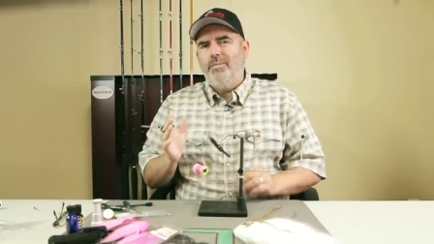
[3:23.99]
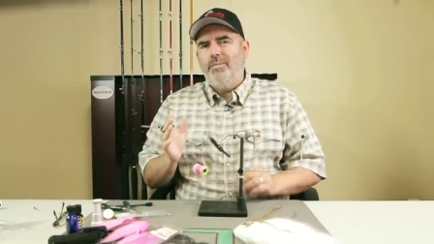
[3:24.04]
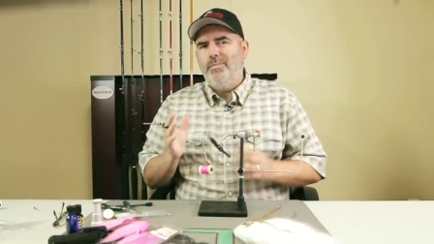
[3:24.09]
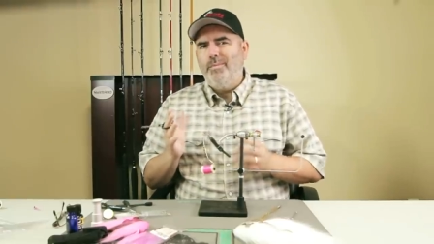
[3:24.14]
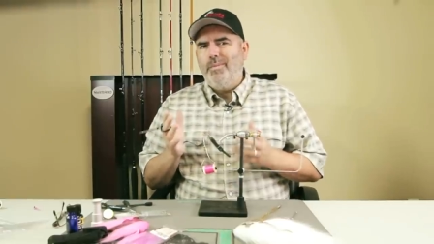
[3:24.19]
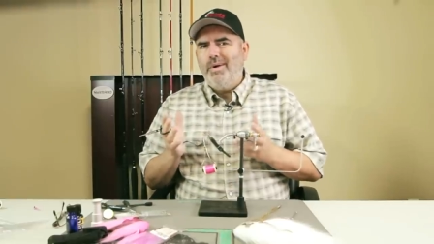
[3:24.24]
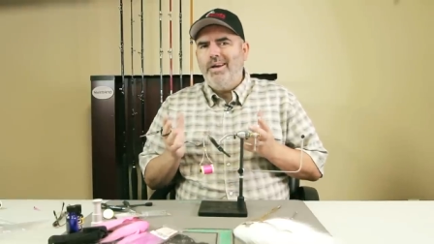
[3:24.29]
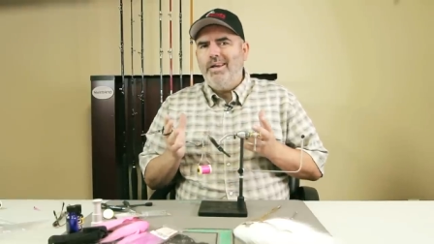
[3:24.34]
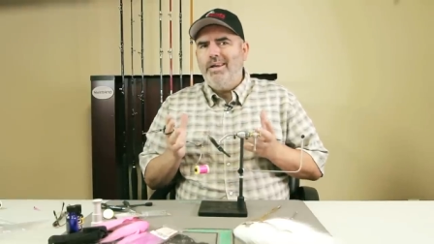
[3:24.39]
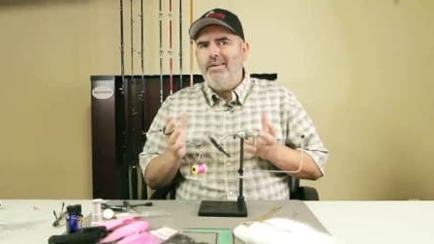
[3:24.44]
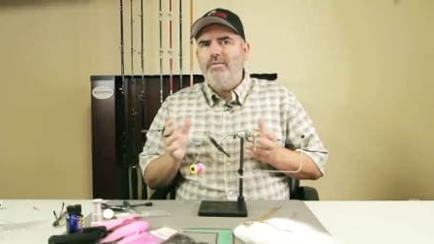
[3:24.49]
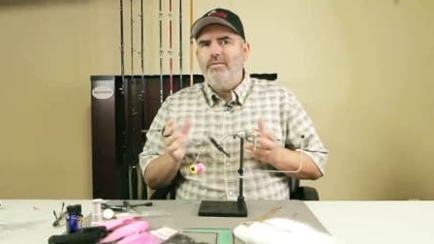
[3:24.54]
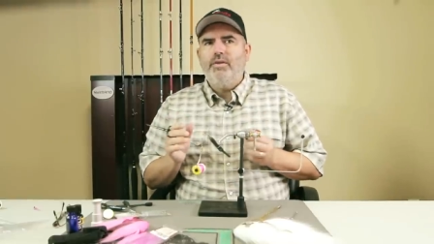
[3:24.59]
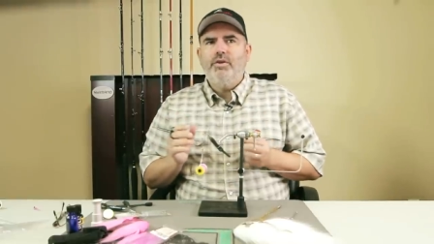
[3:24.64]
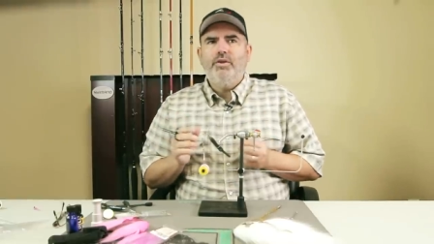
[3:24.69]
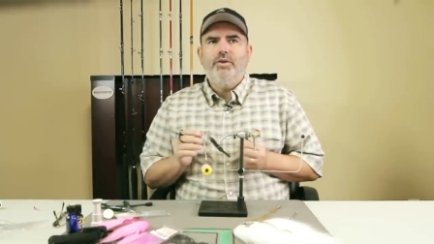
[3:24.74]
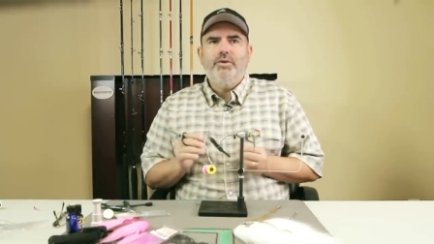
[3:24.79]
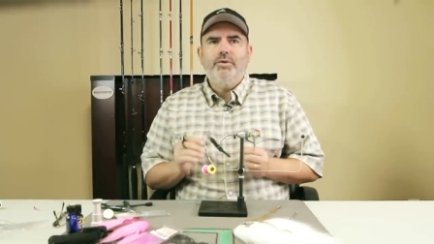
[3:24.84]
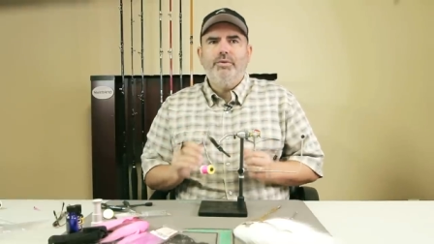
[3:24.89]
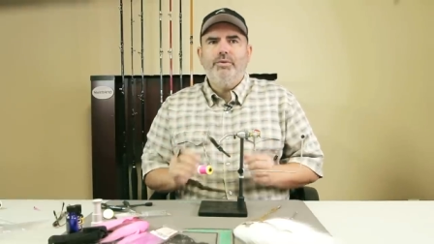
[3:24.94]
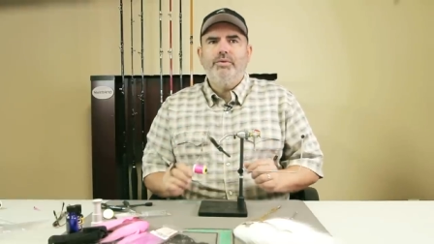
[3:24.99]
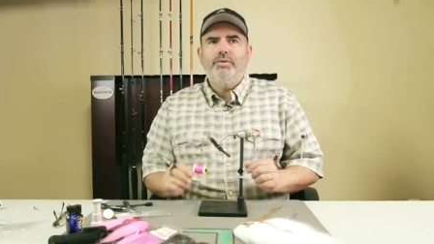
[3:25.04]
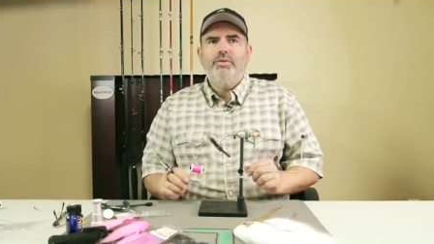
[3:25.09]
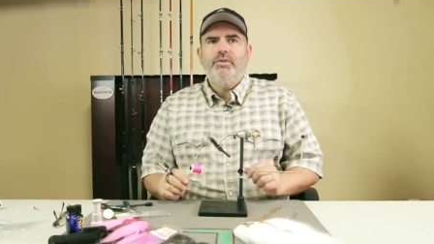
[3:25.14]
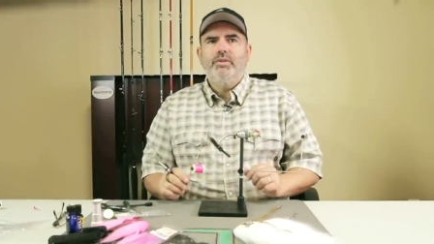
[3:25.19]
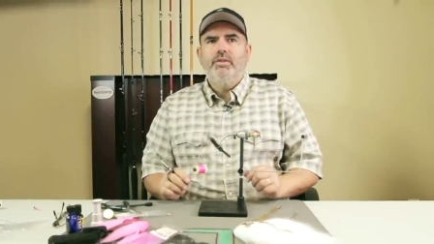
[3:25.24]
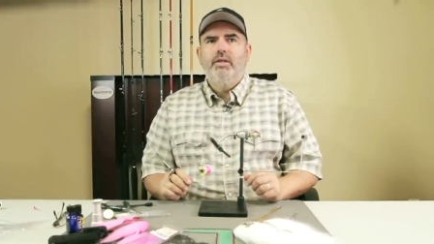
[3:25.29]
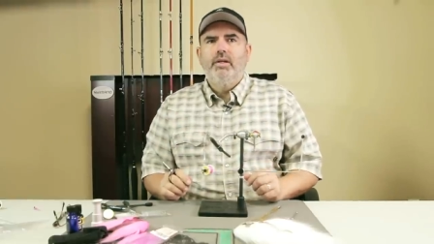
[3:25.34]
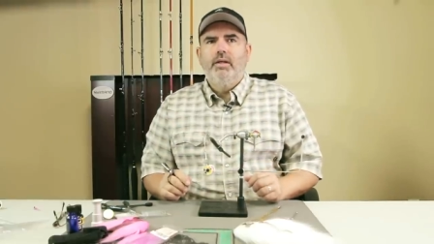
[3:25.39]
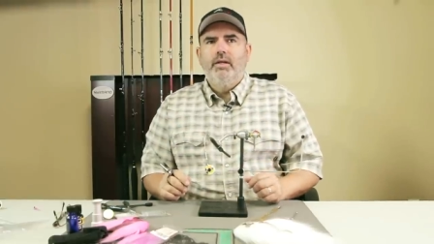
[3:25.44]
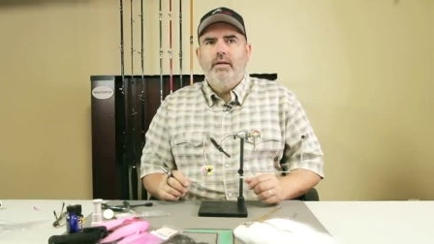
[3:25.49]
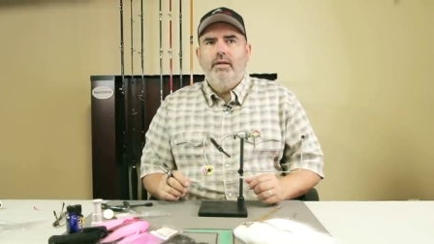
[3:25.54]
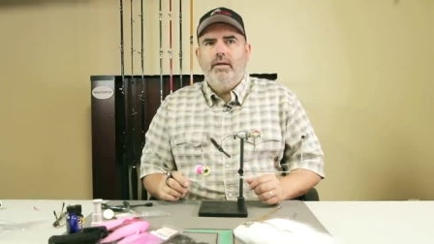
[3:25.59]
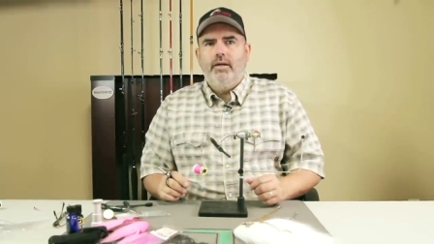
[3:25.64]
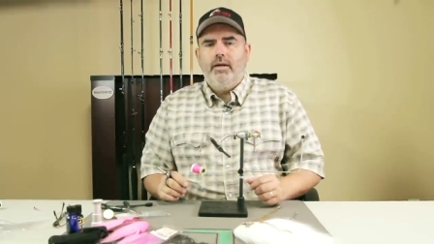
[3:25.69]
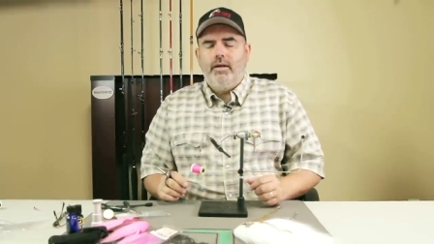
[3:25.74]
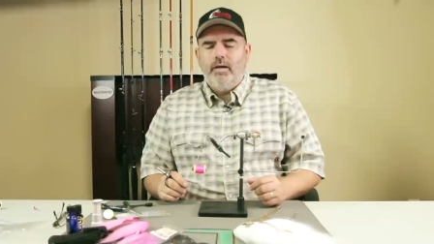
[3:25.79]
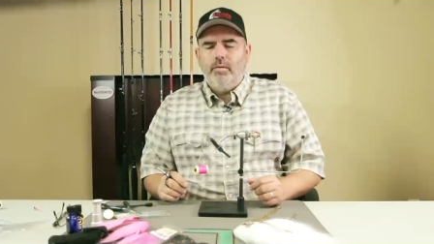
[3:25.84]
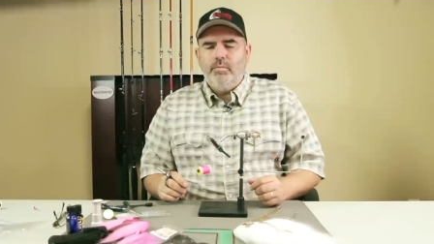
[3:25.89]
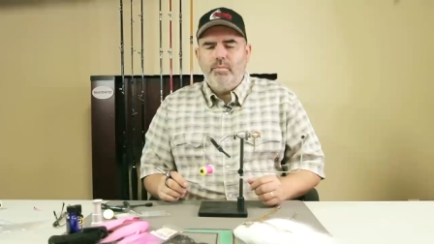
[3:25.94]
Might even use
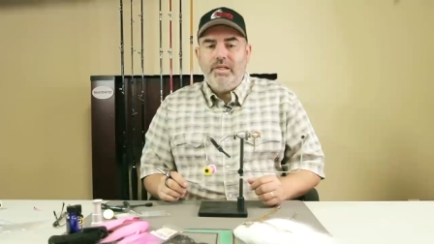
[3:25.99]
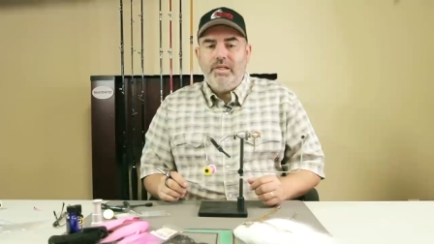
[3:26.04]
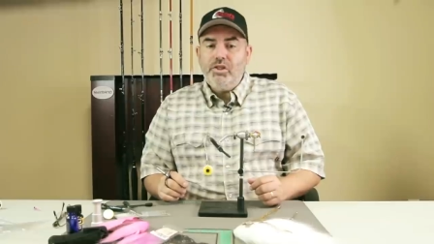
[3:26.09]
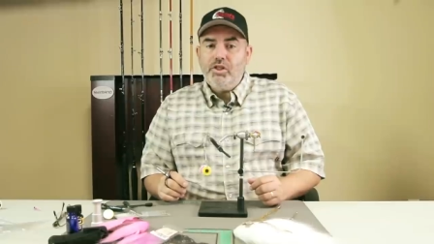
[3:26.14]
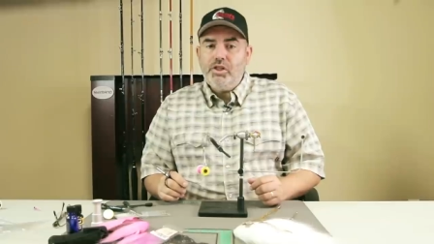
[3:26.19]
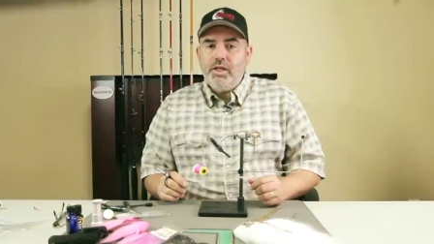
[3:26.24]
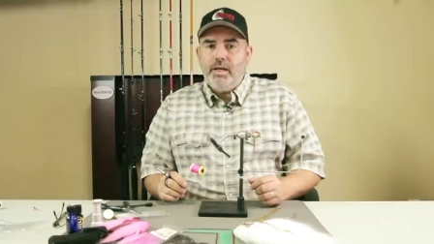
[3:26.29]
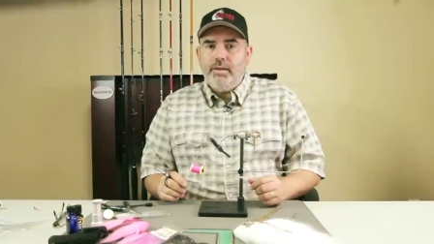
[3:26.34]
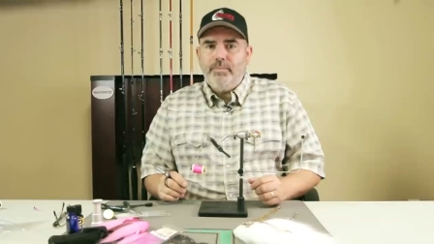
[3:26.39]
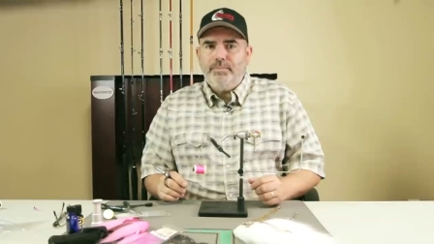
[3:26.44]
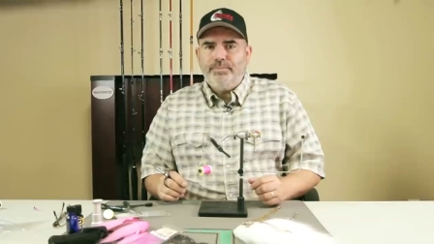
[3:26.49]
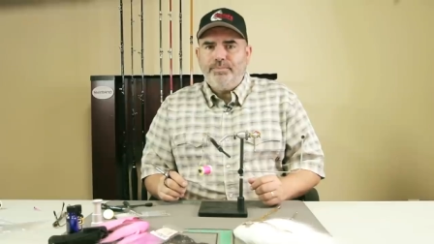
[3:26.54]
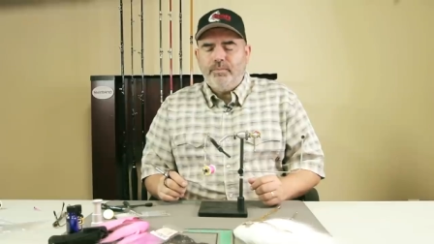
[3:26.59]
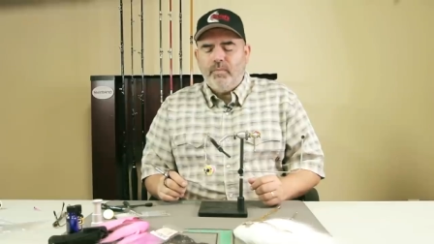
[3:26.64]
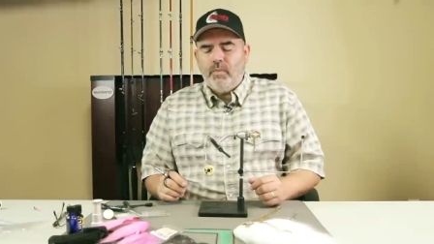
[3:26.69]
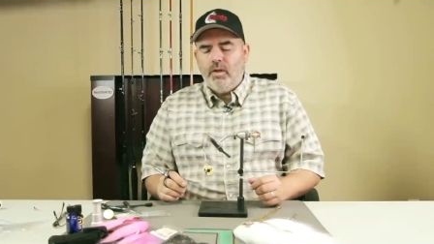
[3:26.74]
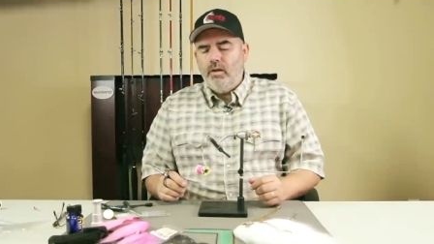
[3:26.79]
a uh, bead chain.